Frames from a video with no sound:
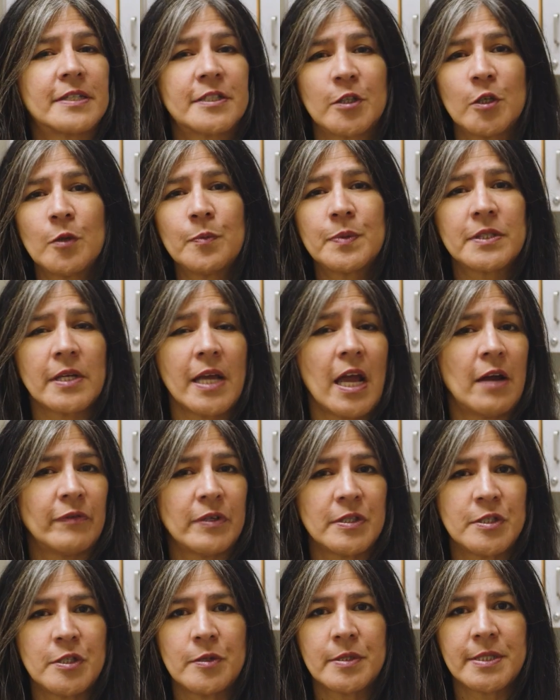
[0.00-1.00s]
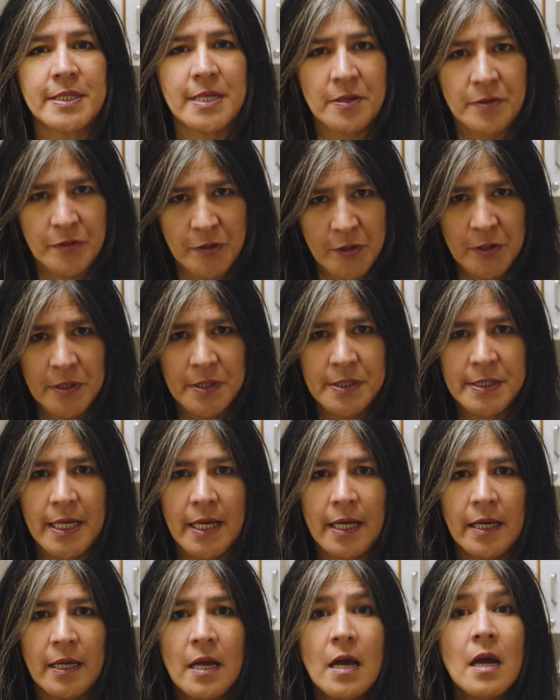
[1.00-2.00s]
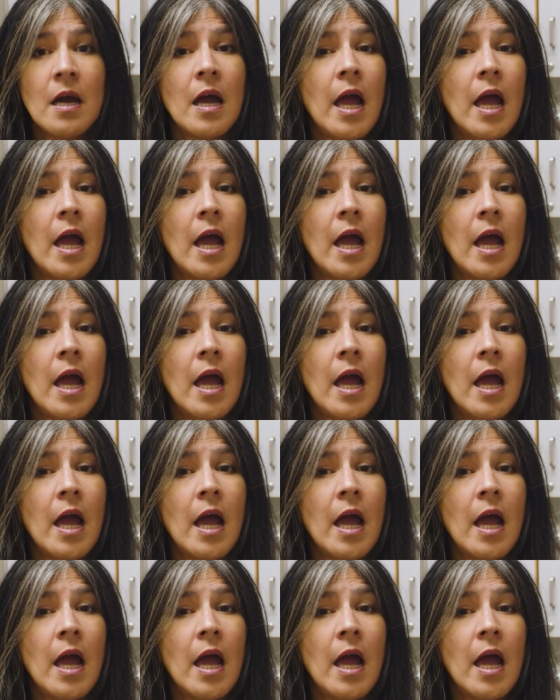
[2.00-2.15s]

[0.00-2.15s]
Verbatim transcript: soups every Tuesday and Thursday,